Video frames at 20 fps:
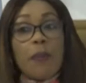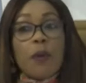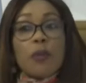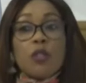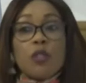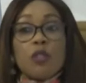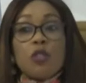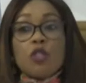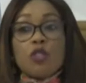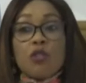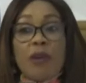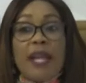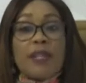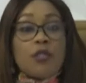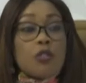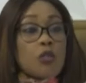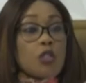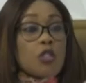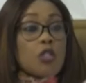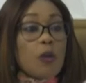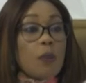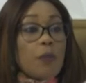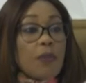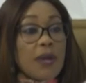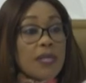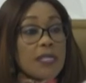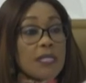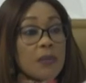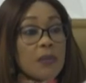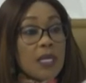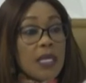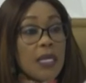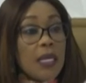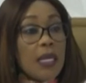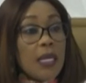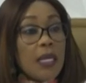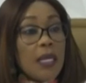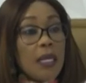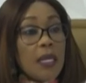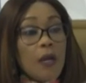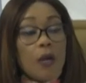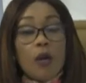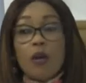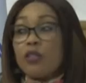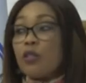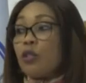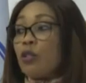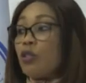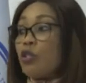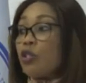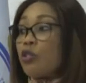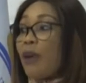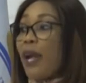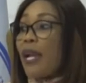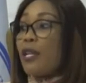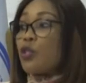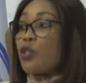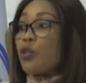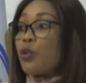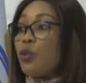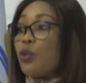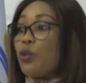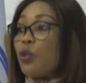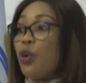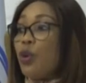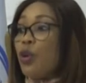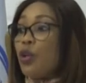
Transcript: but don't try to suppress me, or don't try to